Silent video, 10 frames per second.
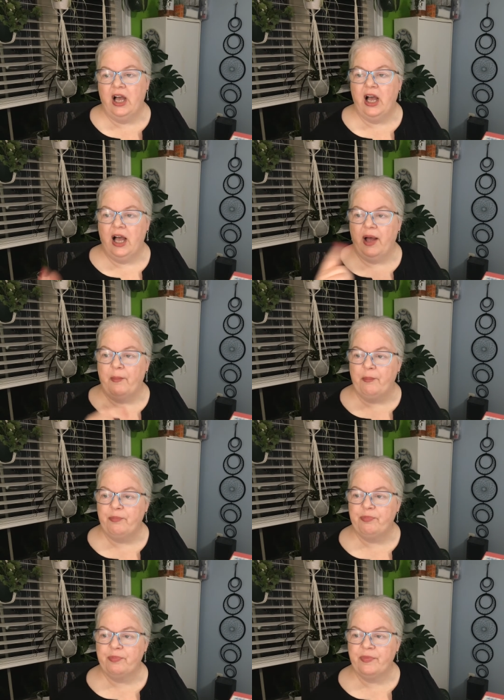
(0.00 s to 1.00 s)
um,
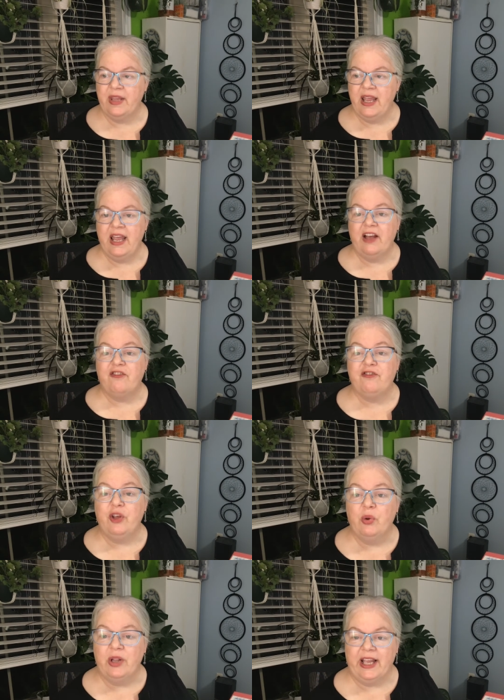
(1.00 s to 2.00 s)

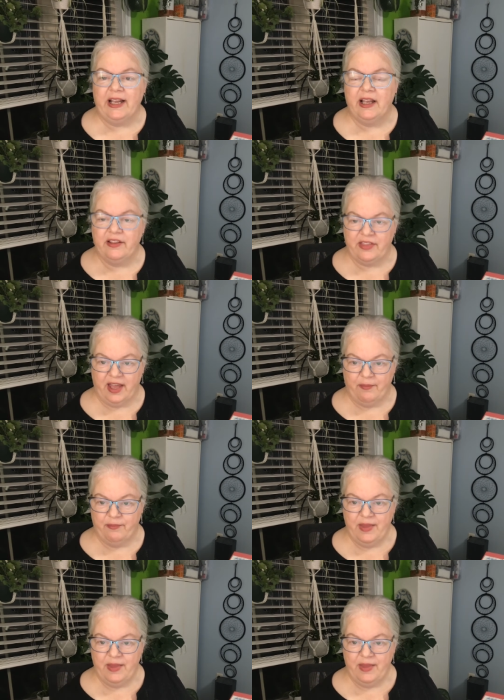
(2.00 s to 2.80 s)
fueling them?